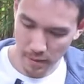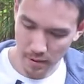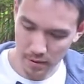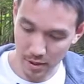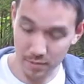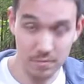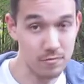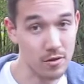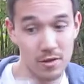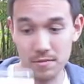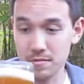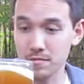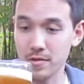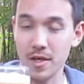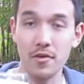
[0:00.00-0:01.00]
Yep, well,
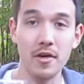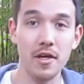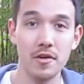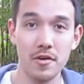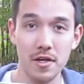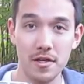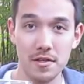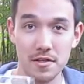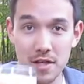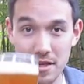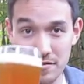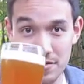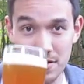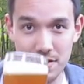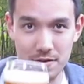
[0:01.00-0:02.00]
why don't I go ahead and dive
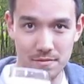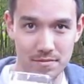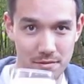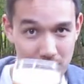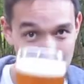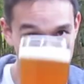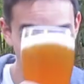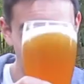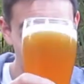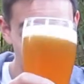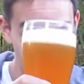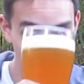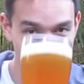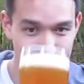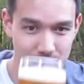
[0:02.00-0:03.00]
in here? Kanpai.
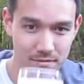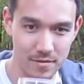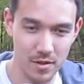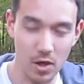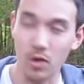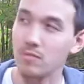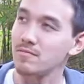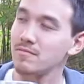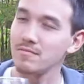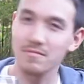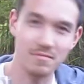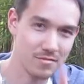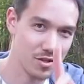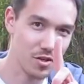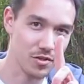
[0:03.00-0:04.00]
Oh,
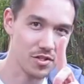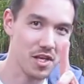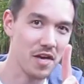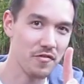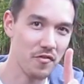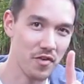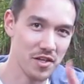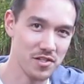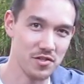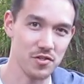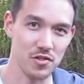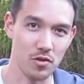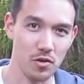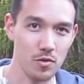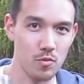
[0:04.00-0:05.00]
no, it's a Hefeweizen, so